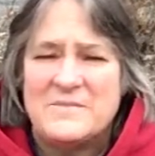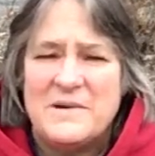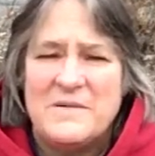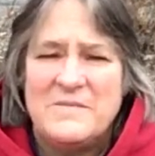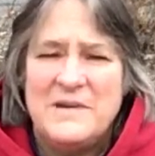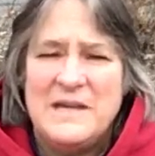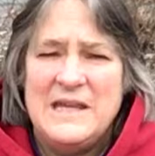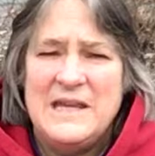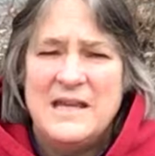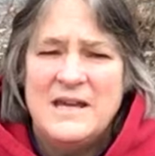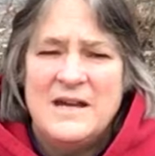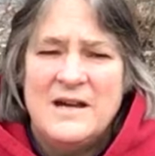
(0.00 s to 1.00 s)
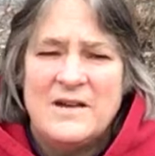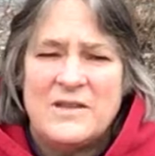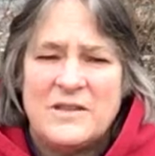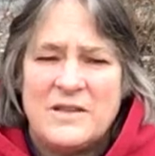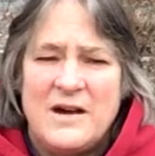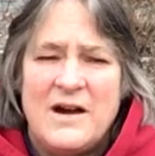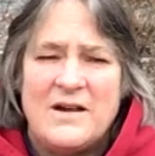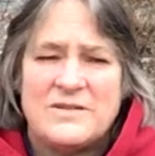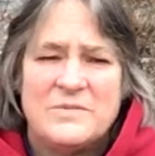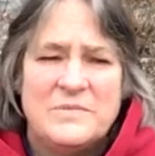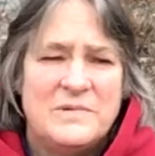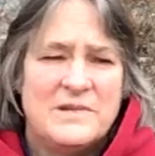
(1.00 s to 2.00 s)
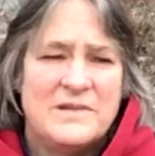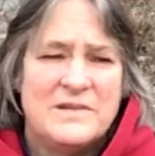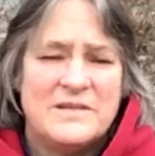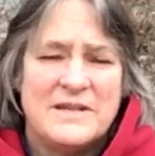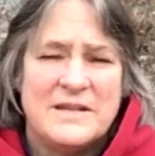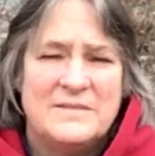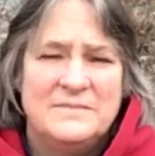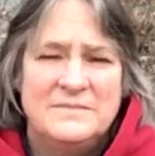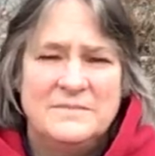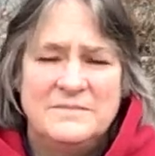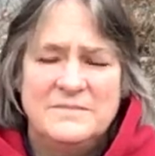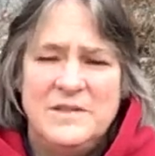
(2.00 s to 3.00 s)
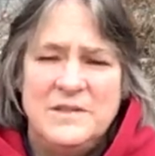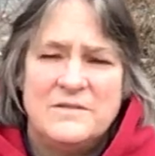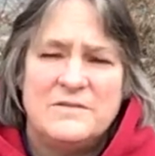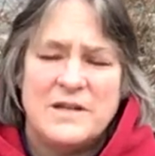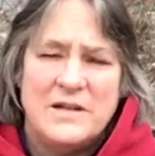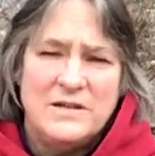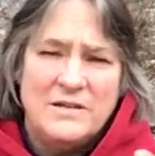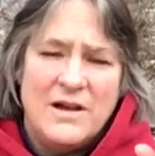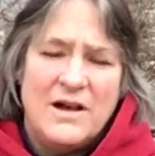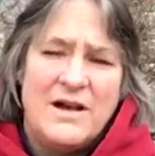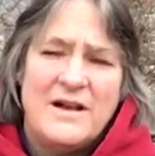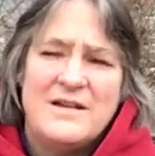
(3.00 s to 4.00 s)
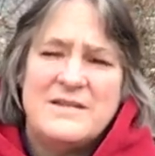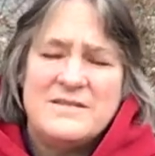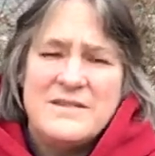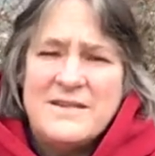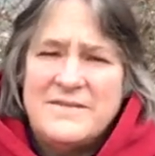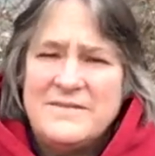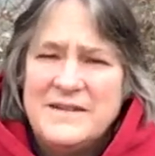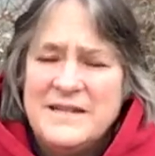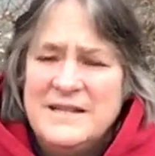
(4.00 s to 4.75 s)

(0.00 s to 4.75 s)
What we thought were the, the laws of